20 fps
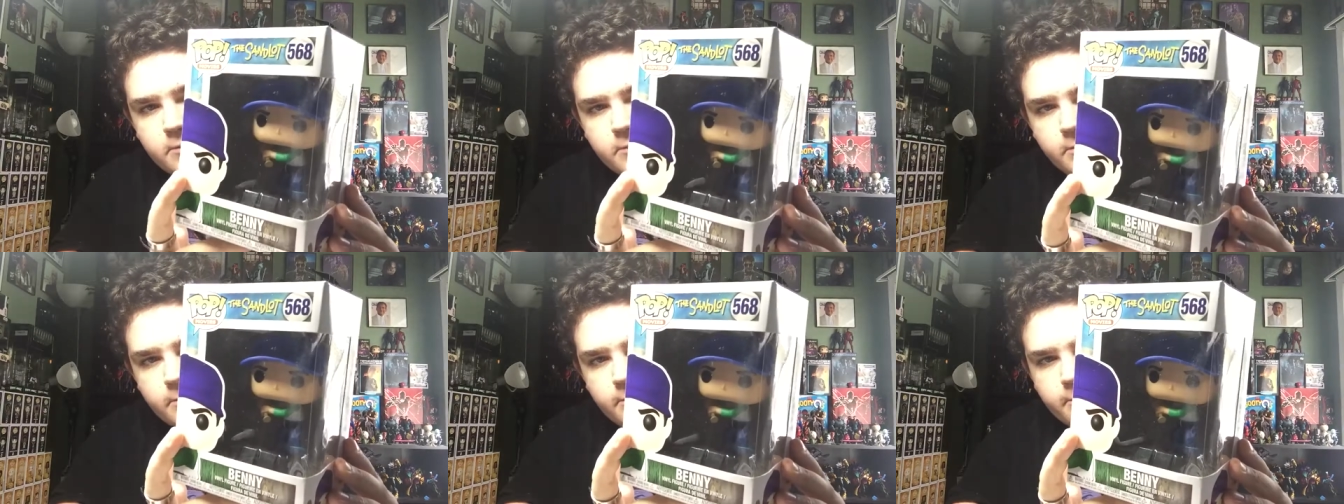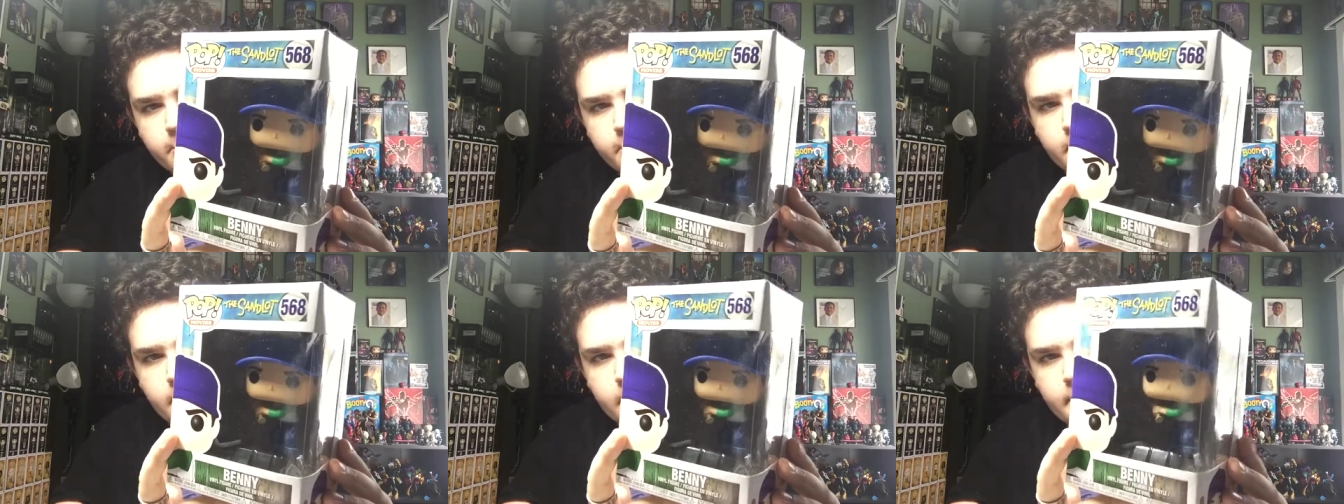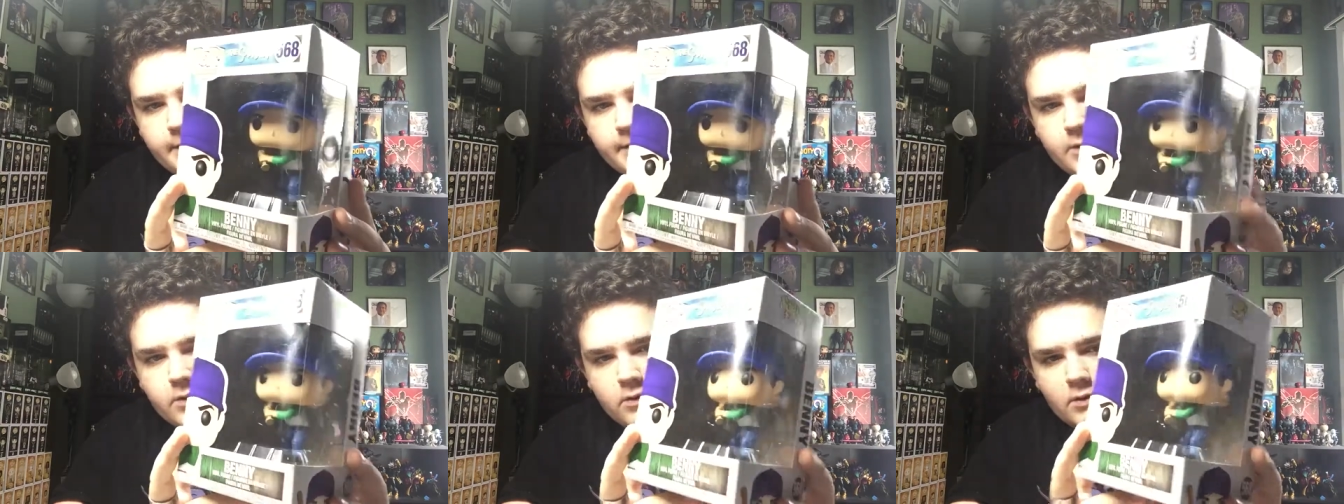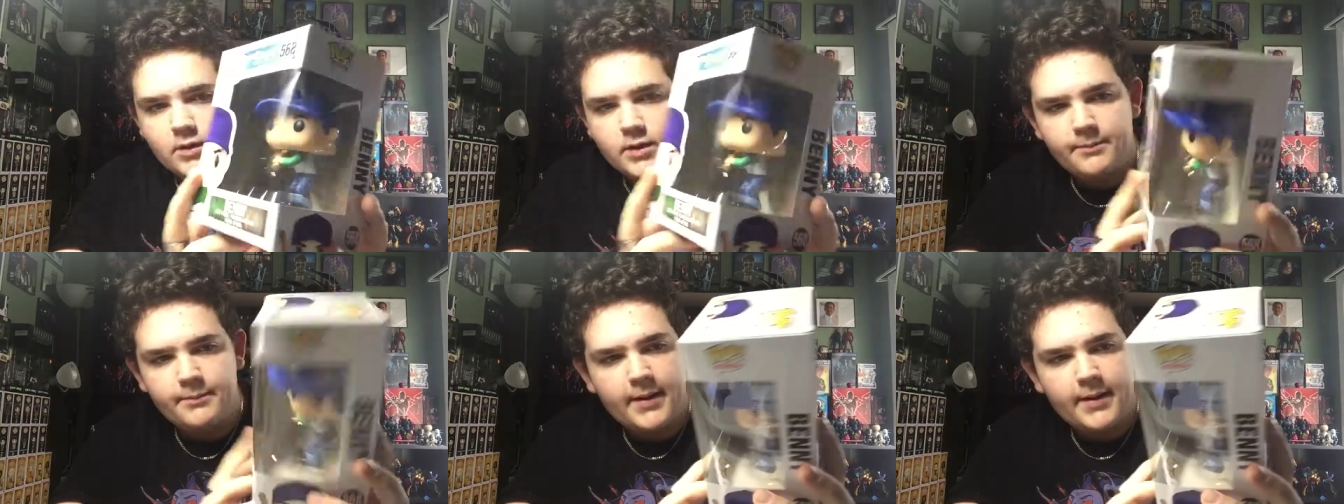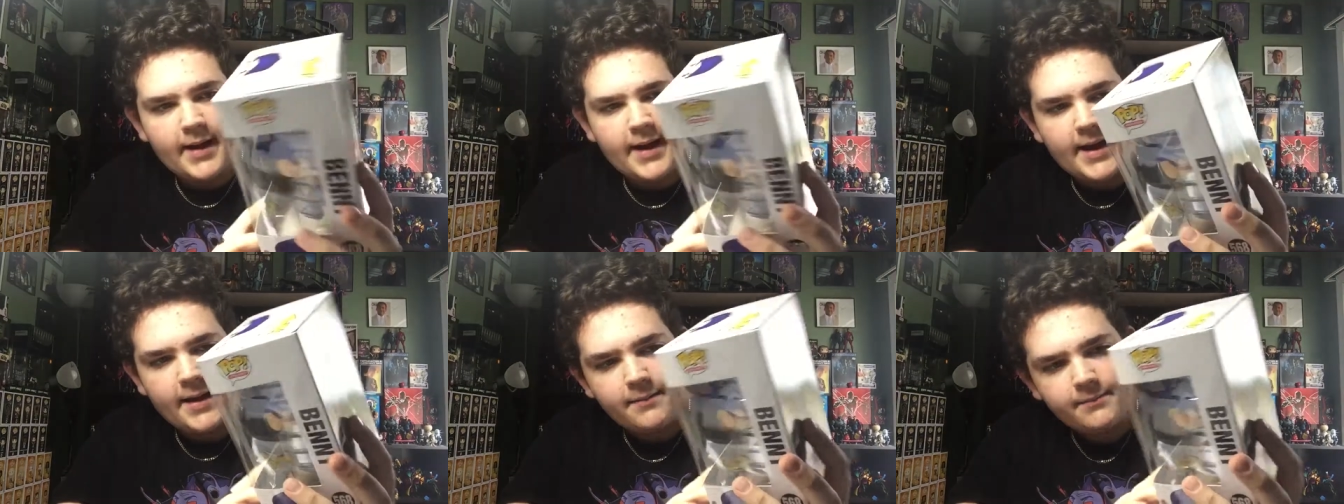Really cool looking
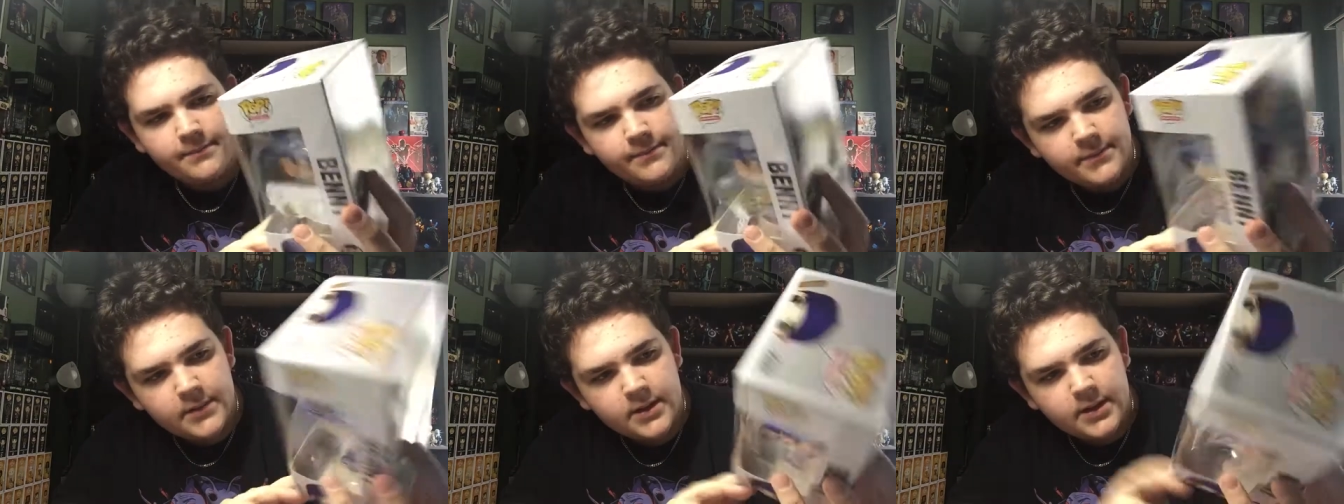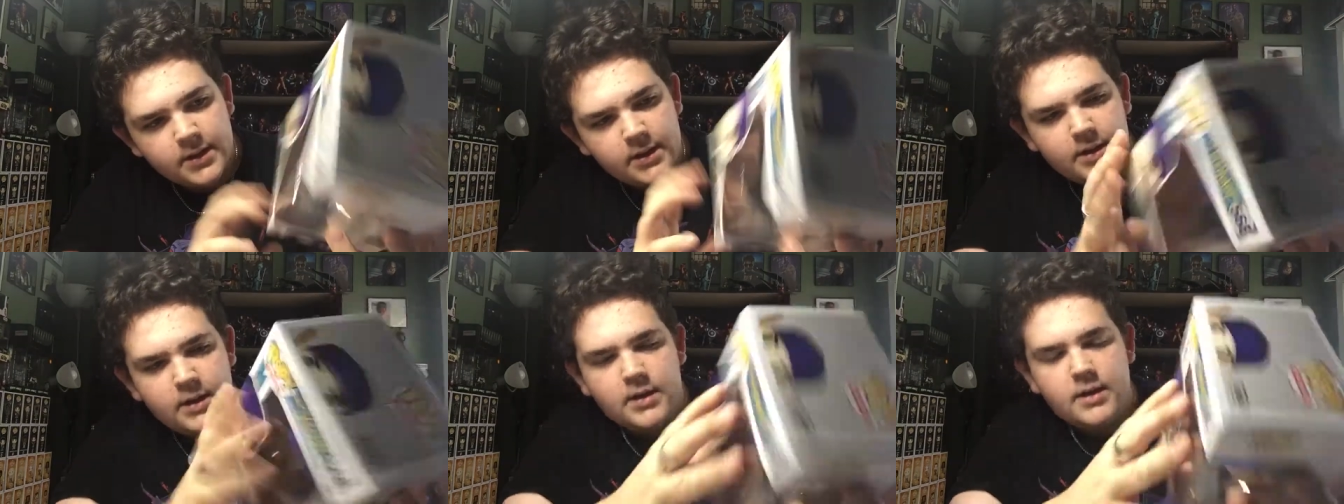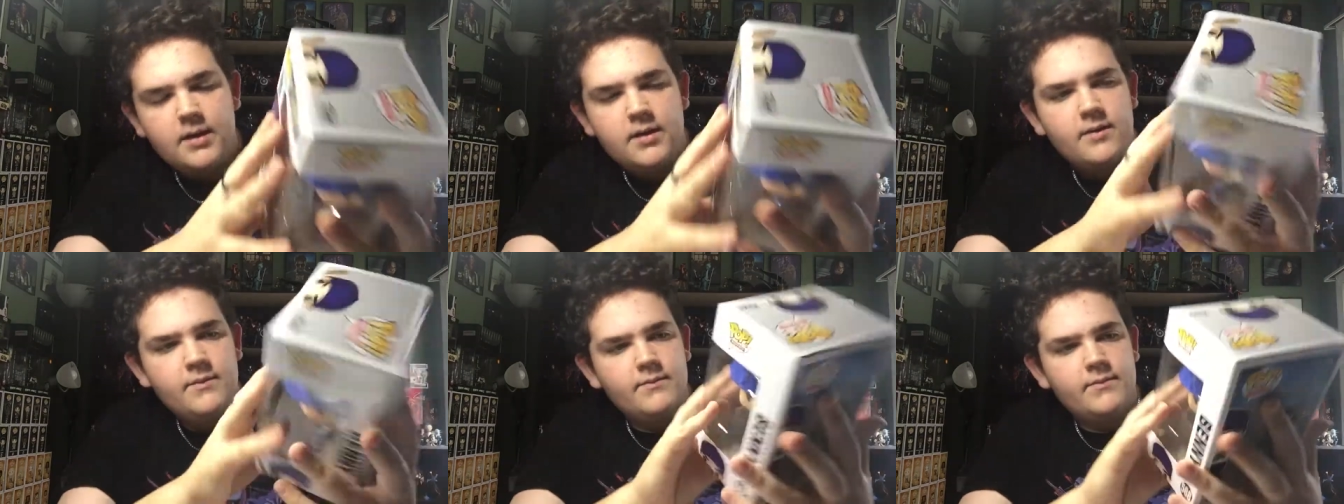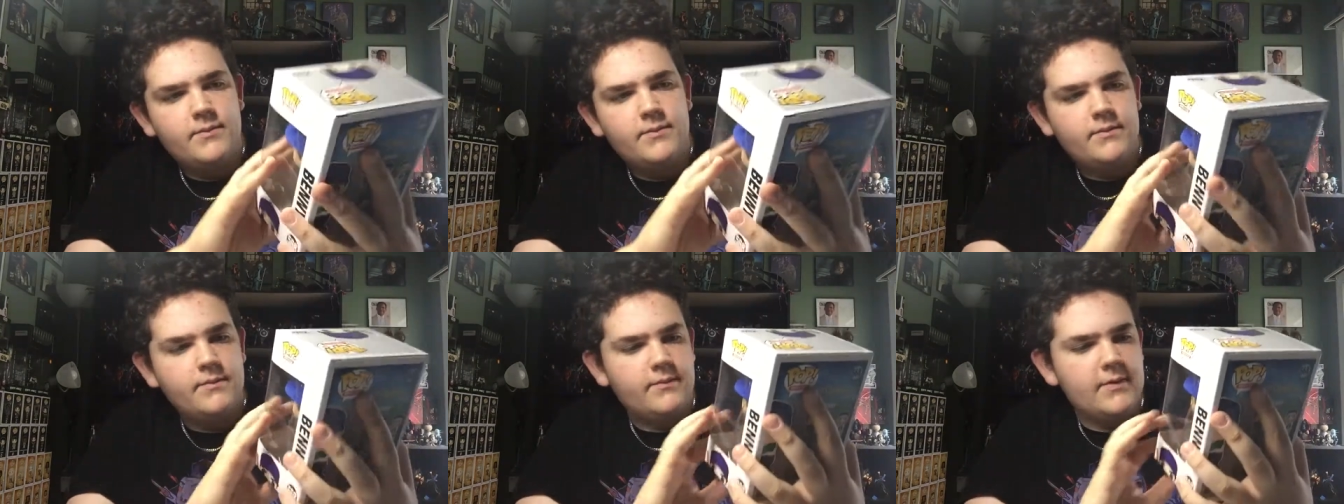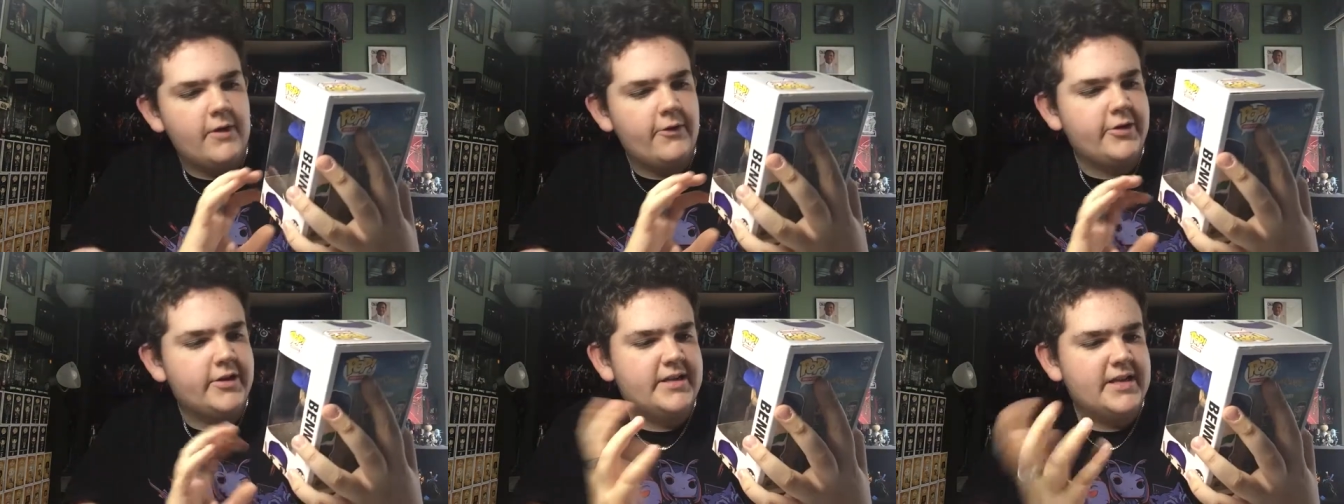pop. Very